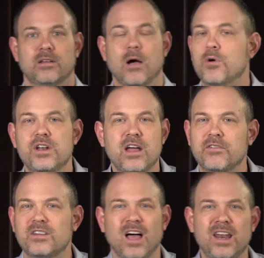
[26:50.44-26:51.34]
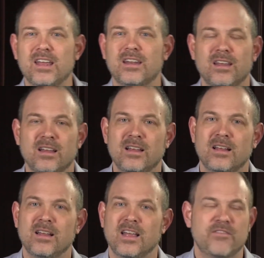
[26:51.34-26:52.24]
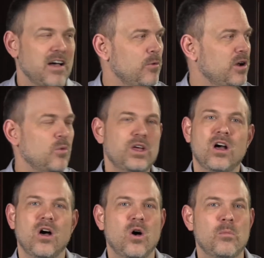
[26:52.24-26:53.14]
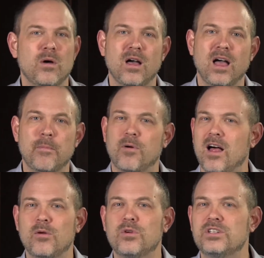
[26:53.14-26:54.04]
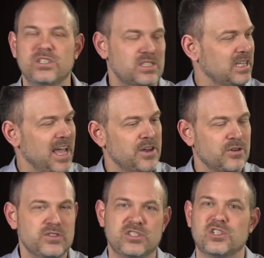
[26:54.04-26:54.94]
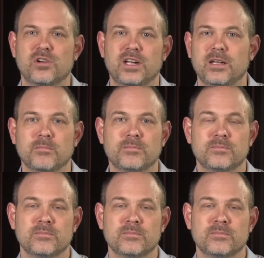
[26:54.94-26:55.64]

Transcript: I would have never done it. If I would have went home, I probably would have just entered the stream.